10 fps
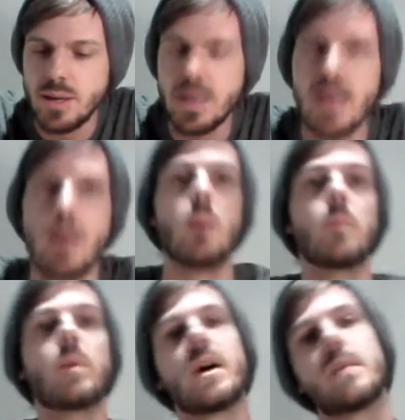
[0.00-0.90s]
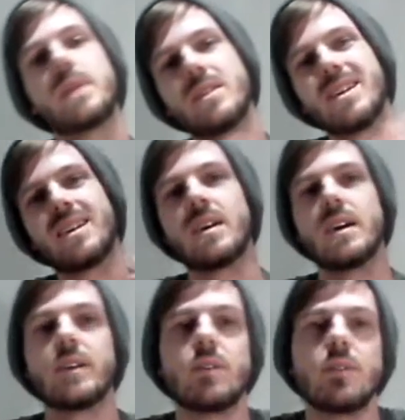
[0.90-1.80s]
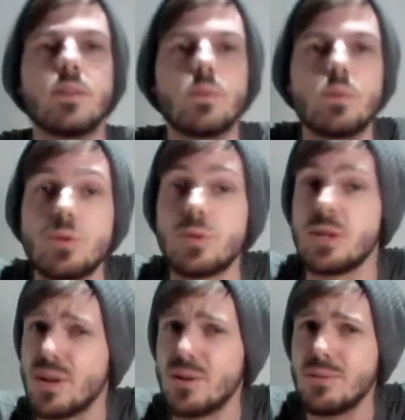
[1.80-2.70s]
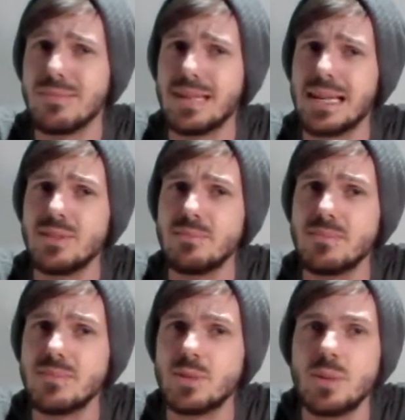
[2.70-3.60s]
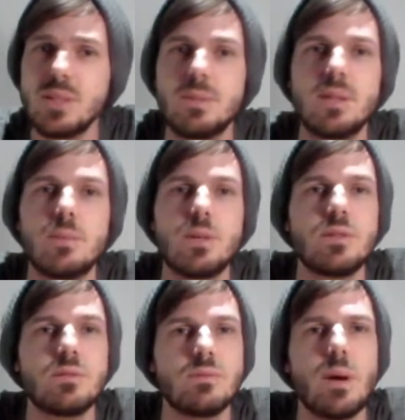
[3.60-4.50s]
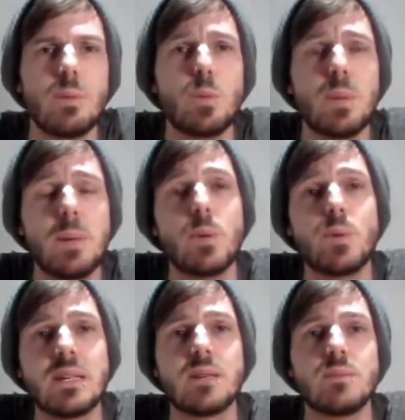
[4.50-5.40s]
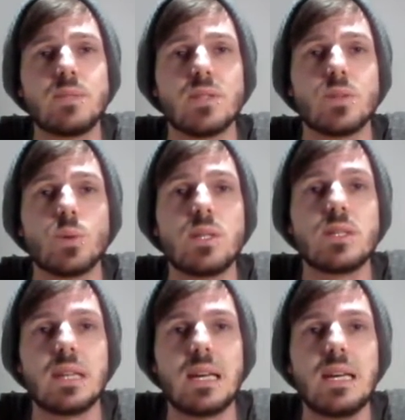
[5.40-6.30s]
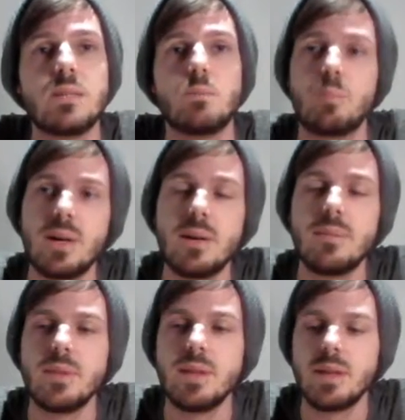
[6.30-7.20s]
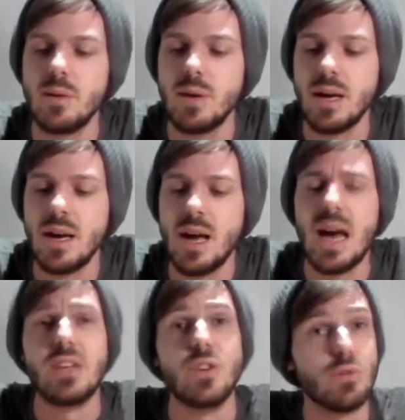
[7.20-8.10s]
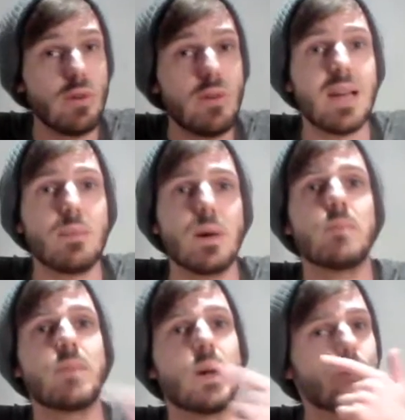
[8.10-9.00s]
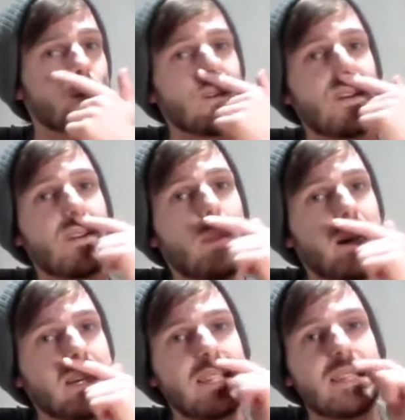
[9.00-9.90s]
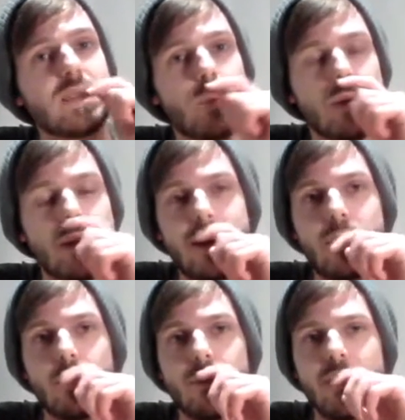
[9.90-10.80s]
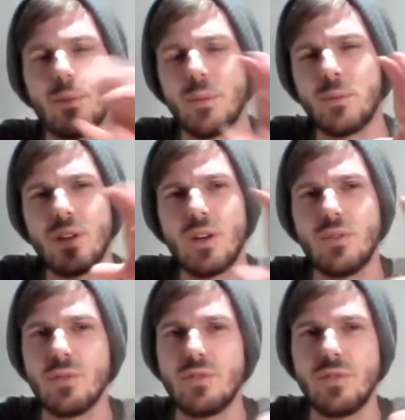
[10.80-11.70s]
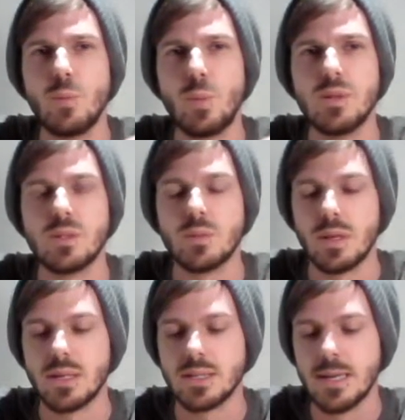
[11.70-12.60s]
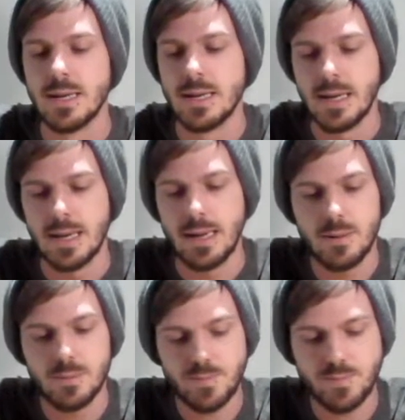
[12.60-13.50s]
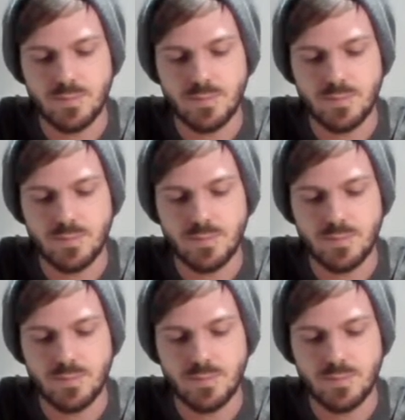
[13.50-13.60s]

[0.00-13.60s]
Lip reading: Yeah, but I mean, I know the Wall Street Journal haven't always been the most credible people when it comes to sources and leads, but you know, Eurogamer are also kind of backing this one now. Now, I'm going to go through a few points with this. Now,